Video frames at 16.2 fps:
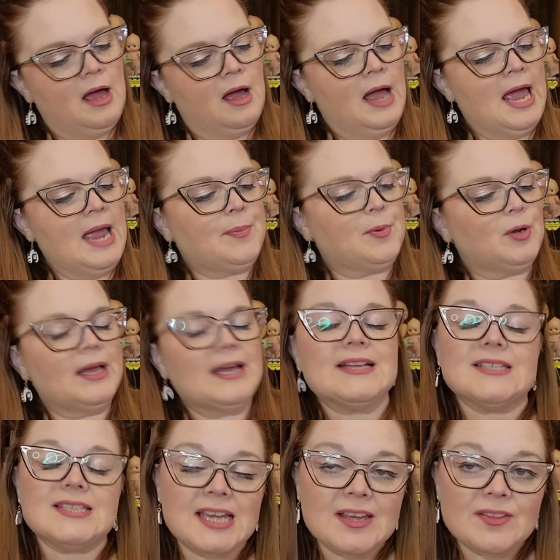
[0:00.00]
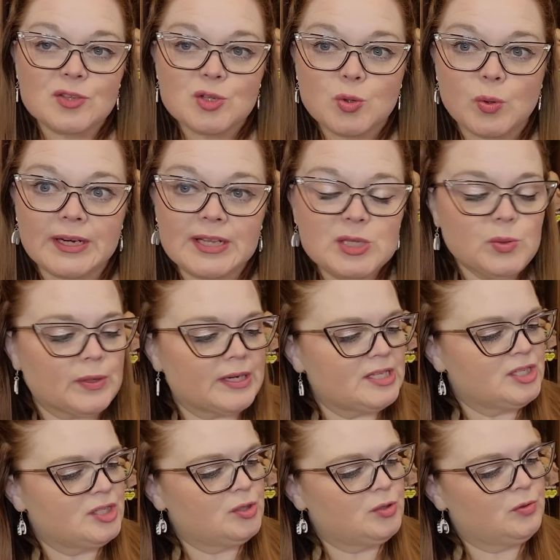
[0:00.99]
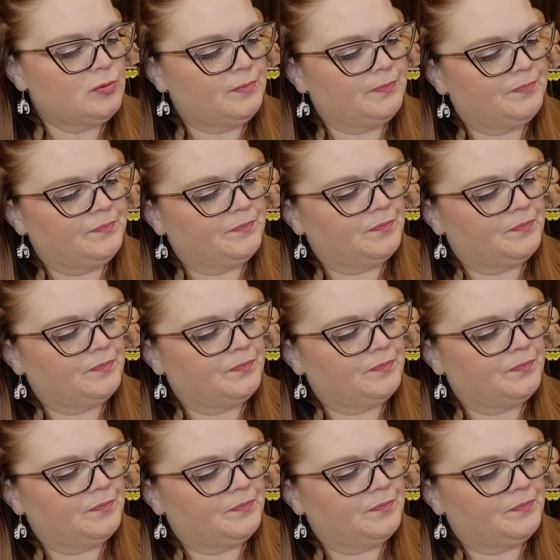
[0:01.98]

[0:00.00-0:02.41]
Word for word: uh, April 18th, 2022.